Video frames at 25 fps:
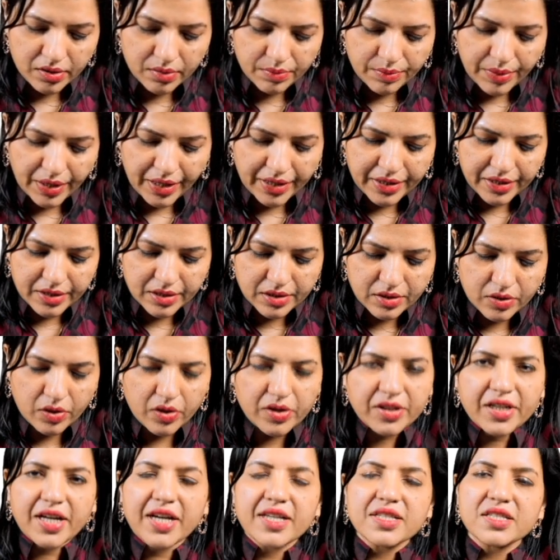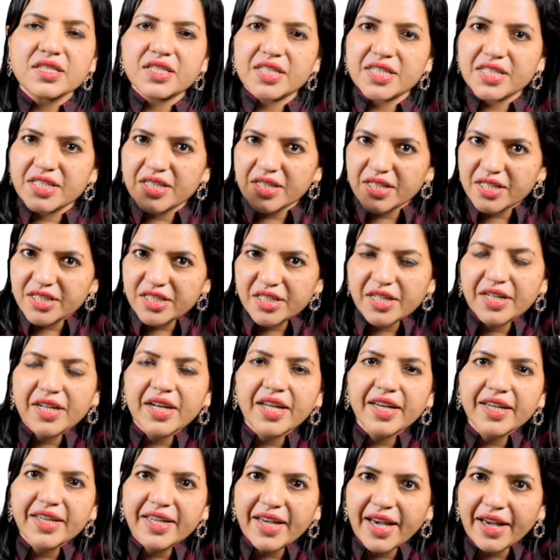Bile salt has detergent
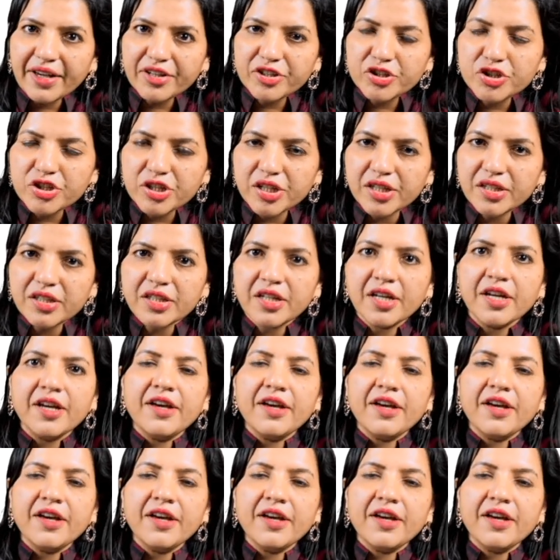like action,